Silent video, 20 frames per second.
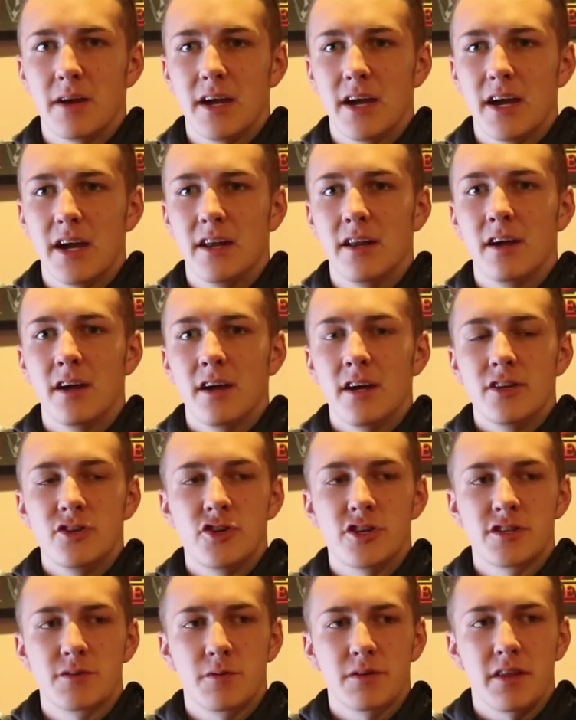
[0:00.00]
and
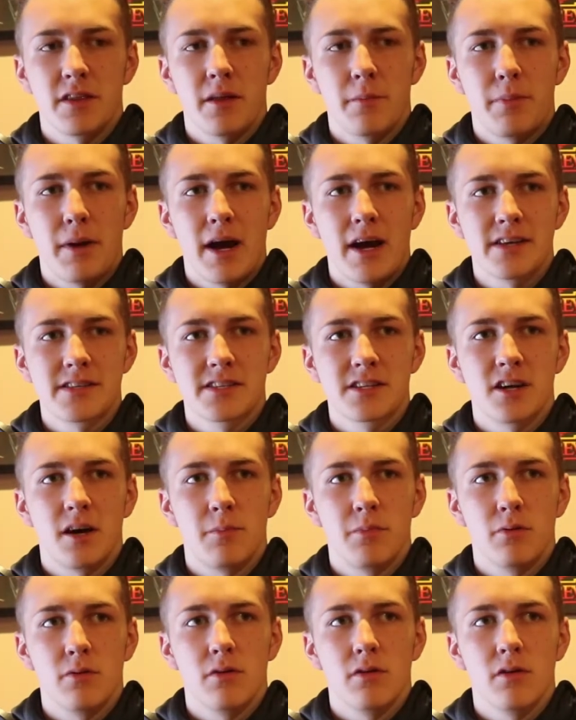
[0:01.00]
just within the past
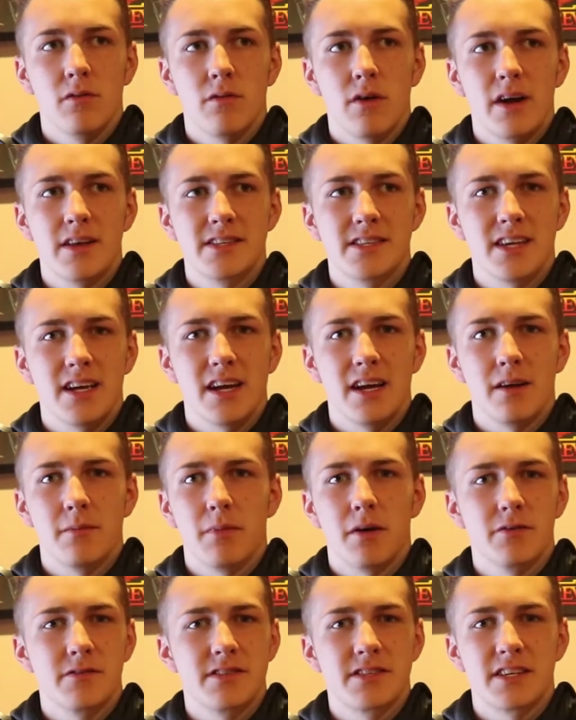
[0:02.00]
couple of, I'd say,
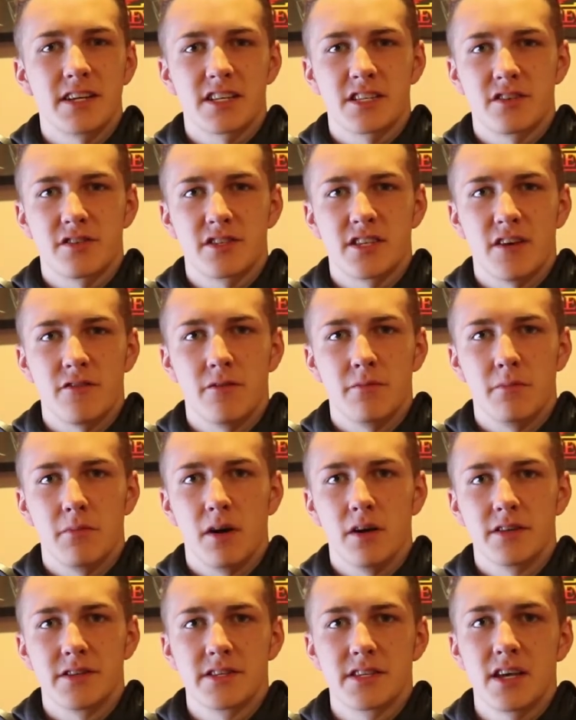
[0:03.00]
about 6 or 7
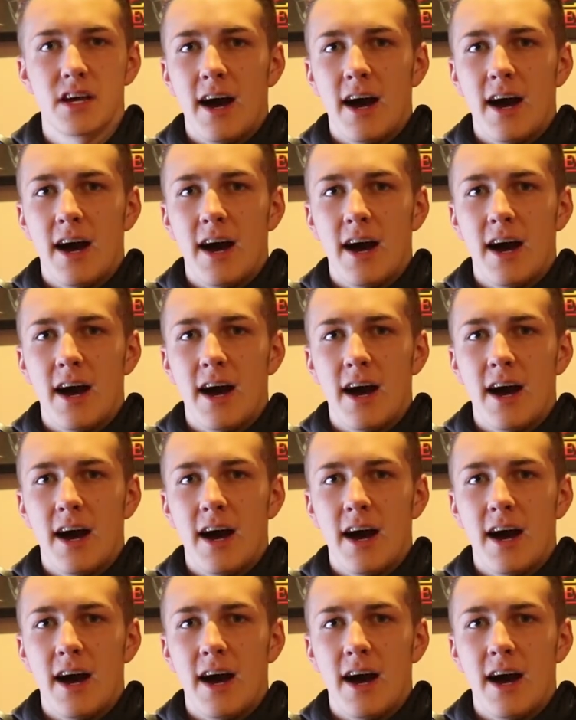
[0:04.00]
months,